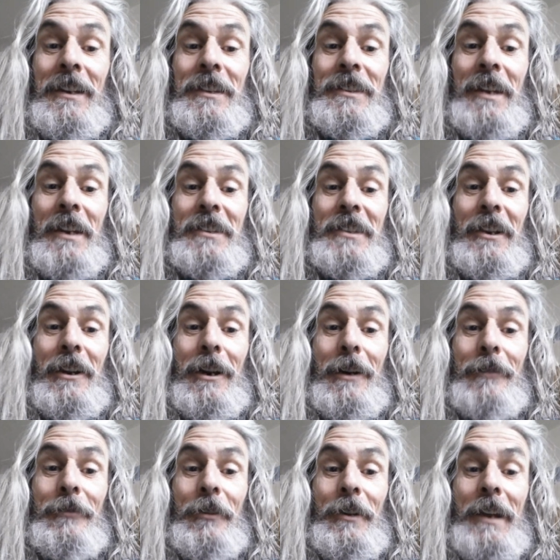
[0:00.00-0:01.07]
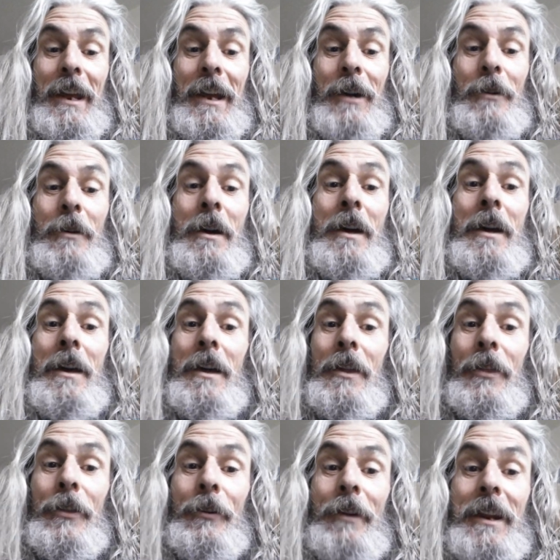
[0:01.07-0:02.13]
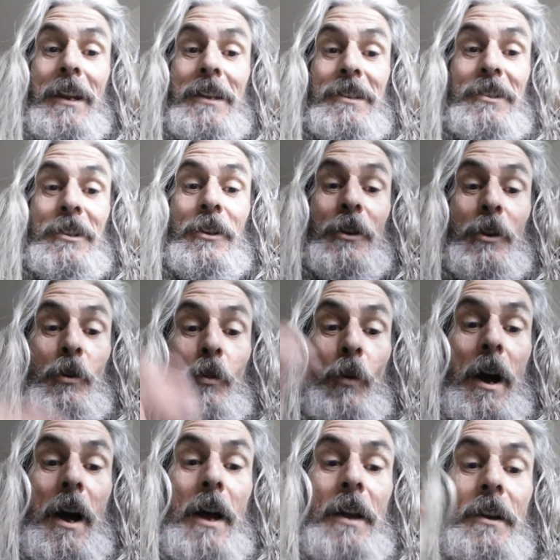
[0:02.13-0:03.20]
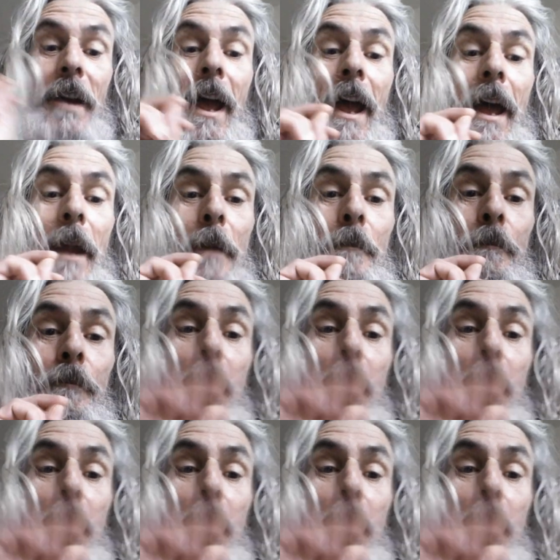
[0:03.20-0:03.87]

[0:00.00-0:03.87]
Ta-ta for now. 3, 2, 1, and...